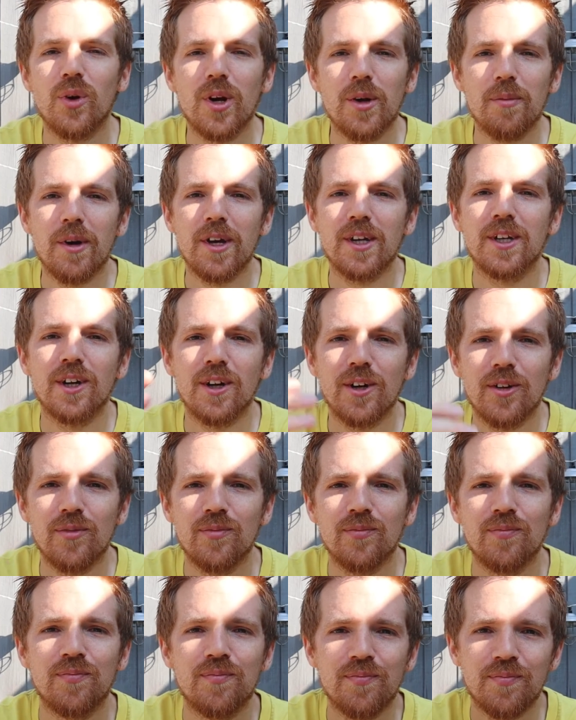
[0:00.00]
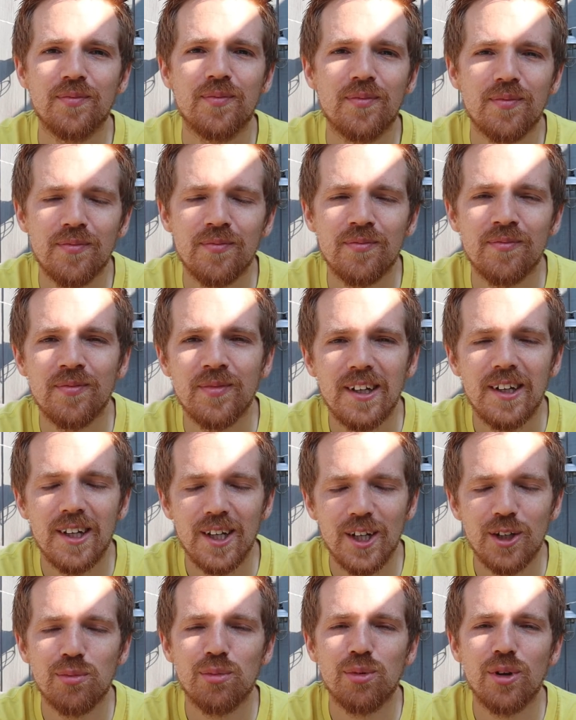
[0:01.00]
Waymaker.
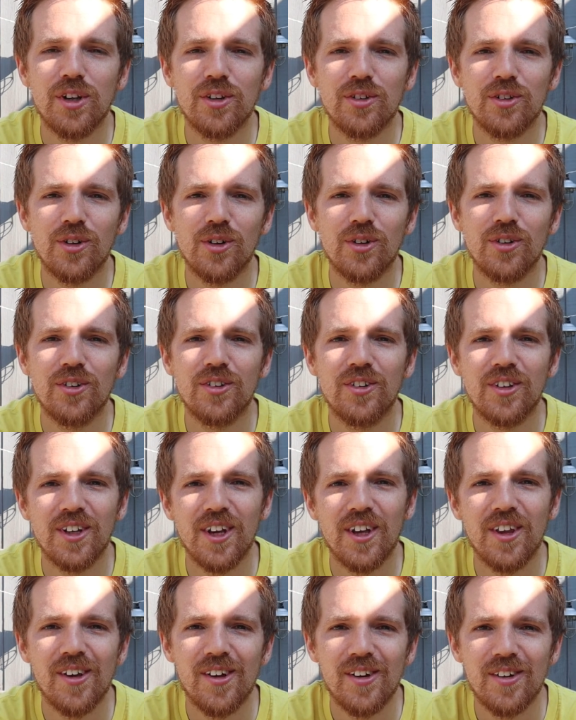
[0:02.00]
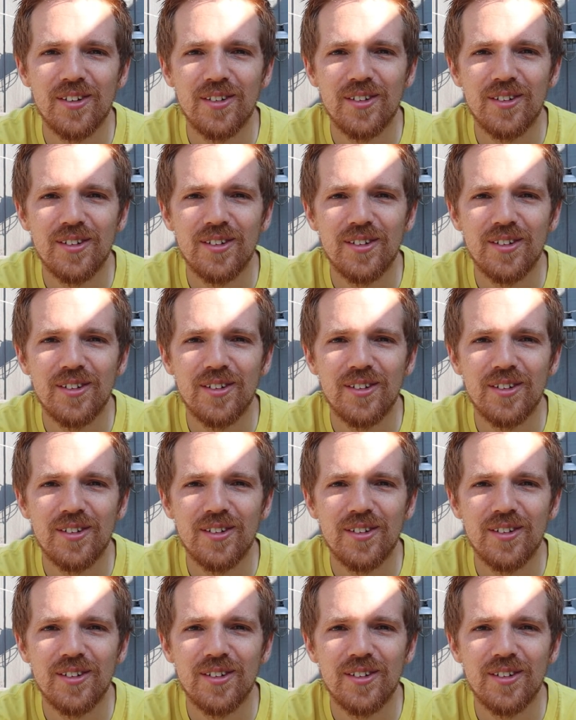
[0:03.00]
Let's praise God together.